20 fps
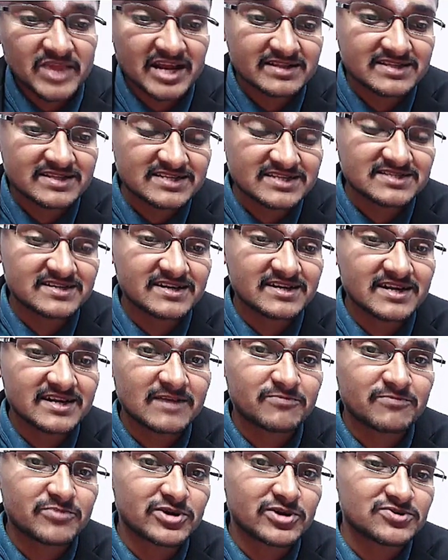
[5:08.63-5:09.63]
and this
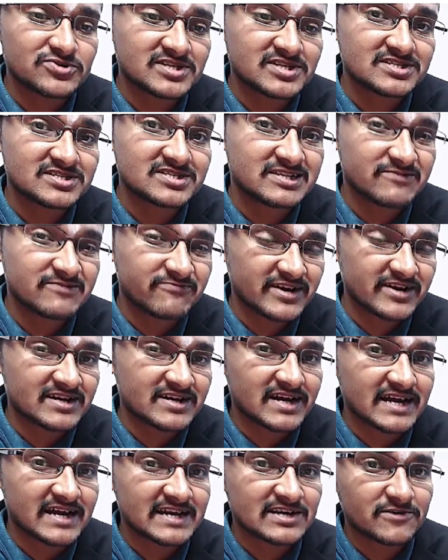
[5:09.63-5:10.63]
guitar produces
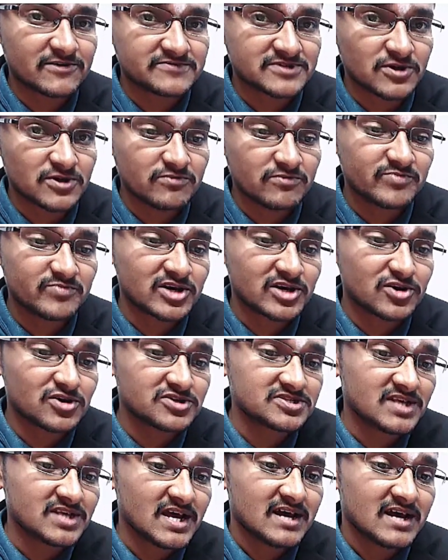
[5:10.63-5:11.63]
different kind of sound,
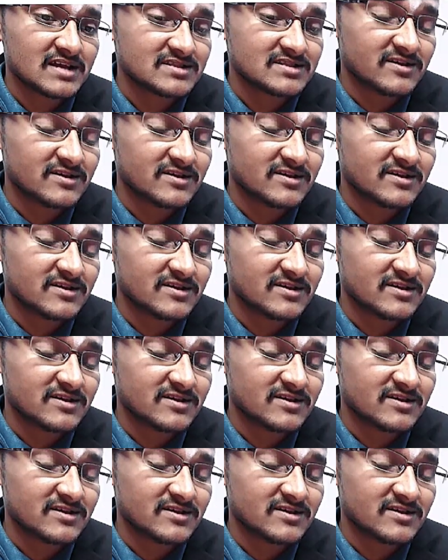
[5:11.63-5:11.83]
because